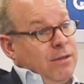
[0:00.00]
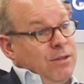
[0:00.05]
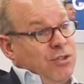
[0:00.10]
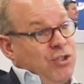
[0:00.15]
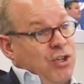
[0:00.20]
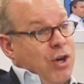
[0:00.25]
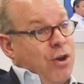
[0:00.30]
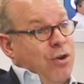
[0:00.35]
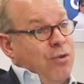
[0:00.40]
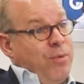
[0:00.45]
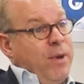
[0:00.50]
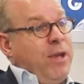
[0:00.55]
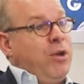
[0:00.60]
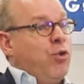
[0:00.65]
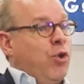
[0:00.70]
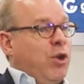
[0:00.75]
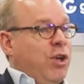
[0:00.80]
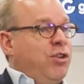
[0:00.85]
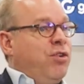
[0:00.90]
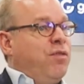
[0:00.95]
so we
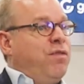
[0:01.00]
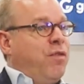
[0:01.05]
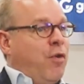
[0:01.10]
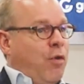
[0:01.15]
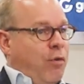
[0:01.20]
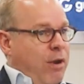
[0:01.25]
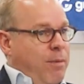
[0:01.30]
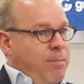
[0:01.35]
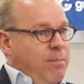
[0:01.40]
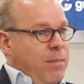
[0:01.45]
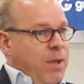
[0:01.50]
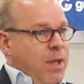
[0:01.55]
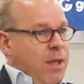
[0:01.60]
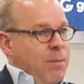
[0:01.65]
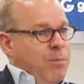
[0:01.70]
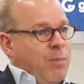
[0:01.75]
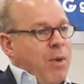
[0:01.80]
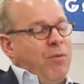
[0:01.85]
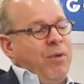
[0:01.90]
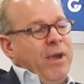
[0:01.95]
call it the forum,
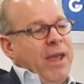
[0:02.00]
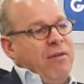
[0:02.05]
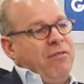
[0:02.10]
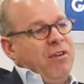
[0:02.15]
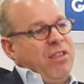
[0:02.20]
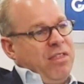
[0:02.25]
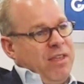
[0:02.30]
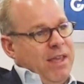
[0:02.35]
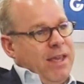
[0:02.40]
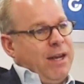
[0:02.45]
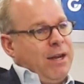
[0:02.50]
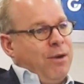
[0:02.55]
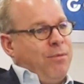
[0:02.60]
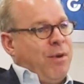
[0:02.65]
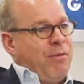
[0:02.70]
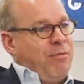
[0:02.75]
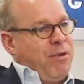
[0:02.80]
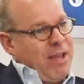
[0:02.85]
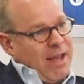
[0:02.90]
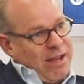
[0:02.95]
but we have a theater
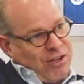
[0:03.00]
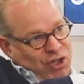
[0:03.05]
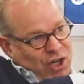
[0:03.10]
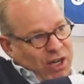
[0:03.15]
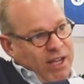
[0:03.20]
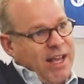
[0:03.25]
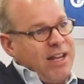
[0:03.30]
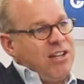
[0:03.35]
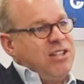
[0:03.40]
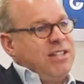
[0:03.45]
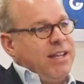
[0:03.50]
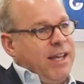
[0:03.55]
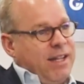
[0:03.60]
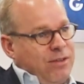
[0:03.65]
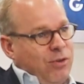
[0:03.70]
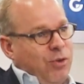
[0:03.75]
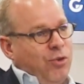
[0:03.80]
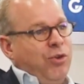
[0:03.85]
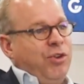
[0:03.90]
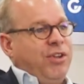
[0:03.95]
where we actually can
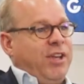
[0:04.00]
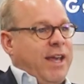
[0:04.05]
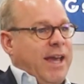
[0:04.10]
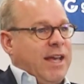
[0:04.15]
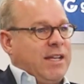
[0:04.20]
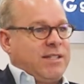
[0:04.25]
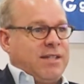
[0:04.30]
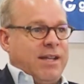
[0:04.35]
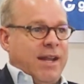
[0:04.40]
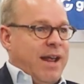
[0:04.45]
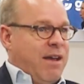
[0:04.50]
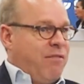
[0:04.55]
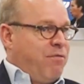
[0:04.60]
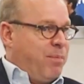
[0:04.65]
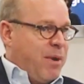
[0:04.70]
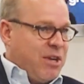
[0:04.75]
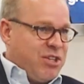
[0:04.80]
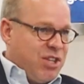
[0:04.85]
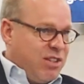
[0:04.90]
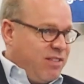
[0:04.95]
sit all the guests and have
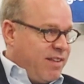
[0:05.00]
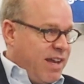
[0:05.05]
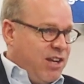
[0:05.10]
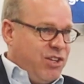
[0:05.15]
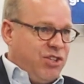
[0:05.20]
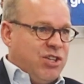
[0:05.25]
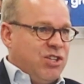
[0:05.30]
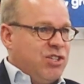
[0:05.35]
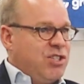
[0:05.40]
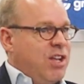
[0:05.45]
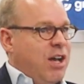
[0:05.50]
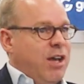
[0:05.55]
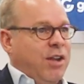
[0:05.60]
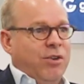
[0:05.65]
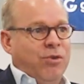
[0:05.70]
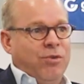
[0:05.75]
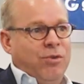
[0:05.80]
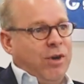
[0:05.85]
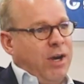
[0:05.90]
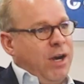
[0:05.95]
presentations
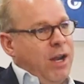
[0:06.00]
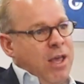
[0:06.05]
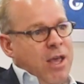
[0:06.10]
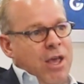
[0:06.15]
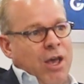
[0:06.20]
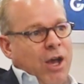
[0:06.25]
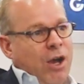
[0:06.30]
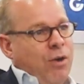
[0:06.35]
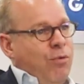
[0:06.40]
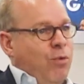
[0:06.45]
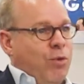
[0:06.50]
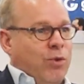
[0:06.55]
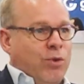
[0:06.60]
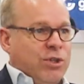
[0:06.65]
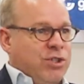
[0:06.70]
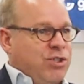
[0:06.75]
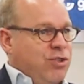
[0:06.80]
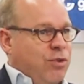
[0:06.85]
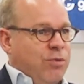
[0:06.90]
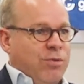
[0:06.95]
done, or
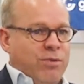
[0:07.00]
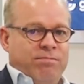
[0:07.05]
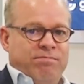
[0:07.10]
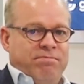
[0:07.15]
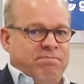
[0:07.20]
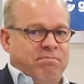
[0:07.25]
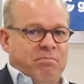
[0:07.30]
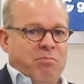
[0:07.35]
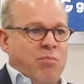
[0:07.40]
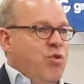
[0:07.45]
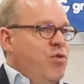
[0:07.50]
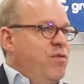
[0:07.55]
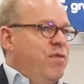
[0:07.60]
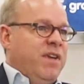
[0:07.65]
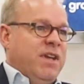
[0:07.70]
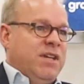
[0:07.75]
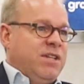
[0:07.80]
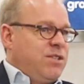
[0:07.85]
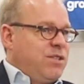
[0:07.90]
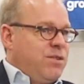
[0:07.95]
awards or
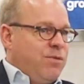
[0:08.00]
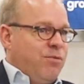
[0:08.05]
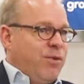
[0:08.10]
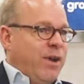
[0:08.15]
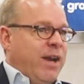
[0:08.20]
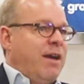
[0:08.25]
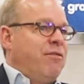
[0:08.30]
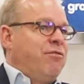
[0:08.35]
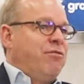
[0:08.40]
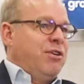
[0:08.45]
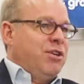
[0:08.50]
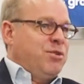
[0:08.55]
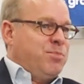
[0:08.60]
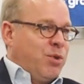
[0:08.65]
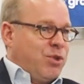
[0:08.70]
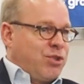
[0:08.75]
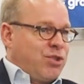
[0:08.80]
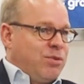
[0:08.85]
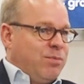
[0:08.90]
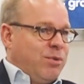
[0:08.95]
movies, whatever is
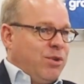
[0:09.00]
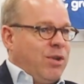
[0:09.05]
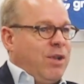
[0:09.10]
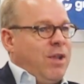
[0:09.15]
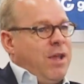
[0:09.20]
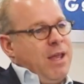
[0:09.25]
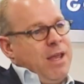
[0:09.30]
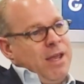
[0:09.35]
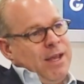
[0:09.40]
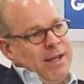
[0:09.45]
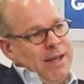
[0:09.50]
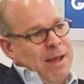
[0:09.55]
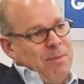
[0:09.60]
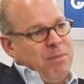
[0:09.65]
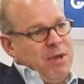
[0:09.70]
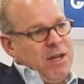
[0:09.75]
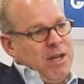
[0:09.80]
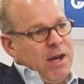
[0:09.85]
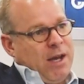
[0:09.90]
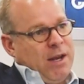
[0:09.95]
possible can
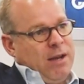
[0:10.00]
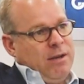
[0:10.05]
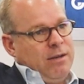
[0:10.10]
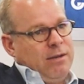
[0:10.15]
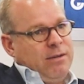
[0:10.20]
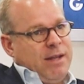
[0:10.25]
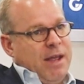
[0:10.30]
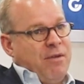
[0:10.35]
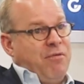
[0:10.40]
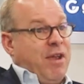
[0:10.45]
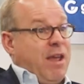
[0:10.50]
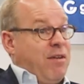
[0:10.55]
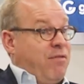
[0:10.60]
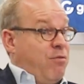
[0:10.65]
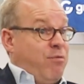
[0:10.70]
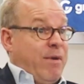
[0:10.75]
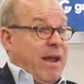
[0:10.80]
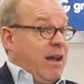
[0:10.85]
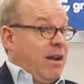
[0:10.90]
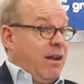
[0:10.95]
be done. Then we have
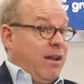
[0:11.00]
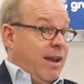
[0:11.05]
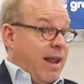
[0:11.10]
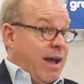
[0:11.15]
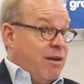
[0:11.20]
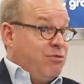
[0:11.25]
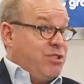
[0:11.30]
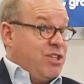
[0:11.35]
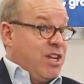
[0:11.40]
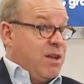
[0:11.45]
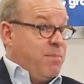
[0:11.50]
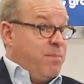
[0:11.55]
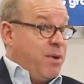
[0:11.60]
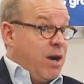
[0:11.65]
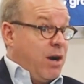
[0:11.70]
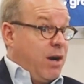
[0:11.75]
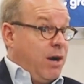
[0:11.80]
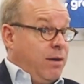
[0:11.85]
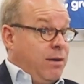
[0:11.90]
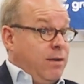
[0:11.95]
a regular lounge and a
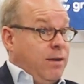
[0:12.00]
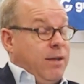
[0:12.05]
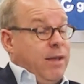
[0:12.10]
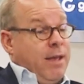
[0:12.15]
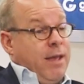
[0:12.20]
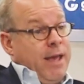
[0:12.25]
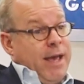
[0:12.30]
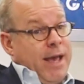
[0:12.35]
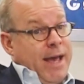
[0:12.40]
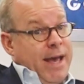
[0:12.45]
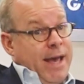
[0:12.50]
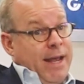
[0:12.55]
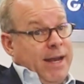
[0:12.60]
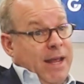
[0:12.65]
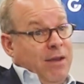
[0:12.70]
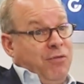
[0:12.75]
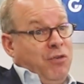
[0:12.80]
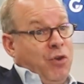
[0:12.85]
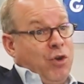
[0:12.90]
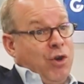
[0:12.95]
bar, and
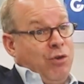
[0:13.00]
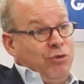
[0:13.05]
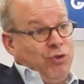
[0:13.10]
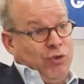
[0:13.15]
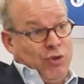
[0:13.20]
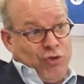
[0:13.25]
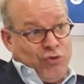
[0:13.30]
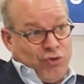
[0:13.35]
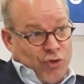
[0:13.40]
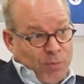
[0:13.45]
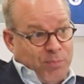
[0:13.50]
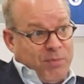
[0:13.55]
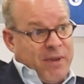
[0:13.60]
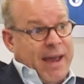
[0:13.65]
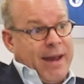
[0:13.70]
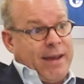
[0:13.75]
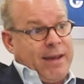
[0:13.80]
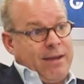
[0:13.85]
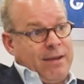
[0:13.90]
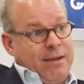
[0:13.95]
if you go to the top
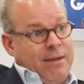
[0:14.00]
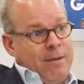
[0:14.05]
deck,